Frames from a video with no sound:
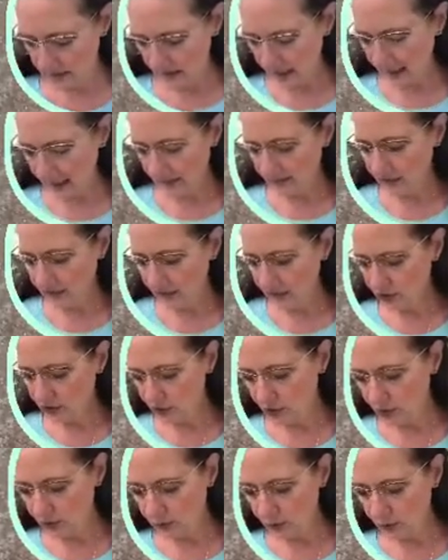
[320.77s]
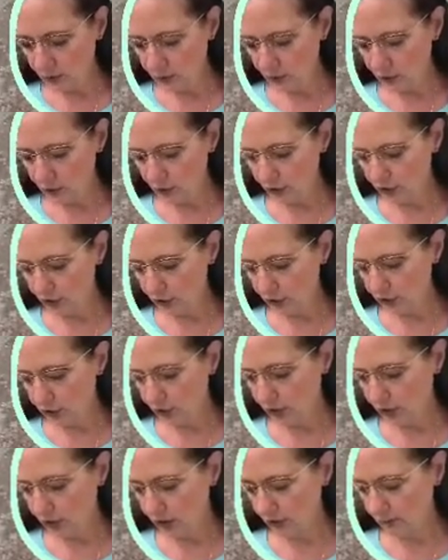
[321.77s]
And then you're going to put your other
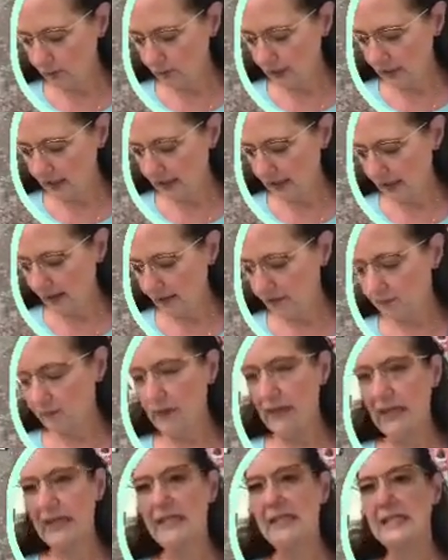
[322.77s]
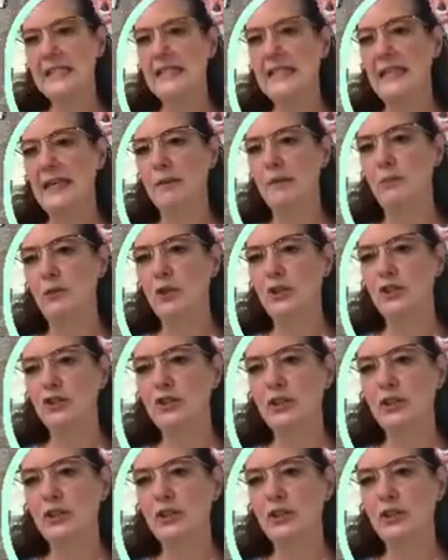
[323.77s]
cutting plate. I've made a sandwich.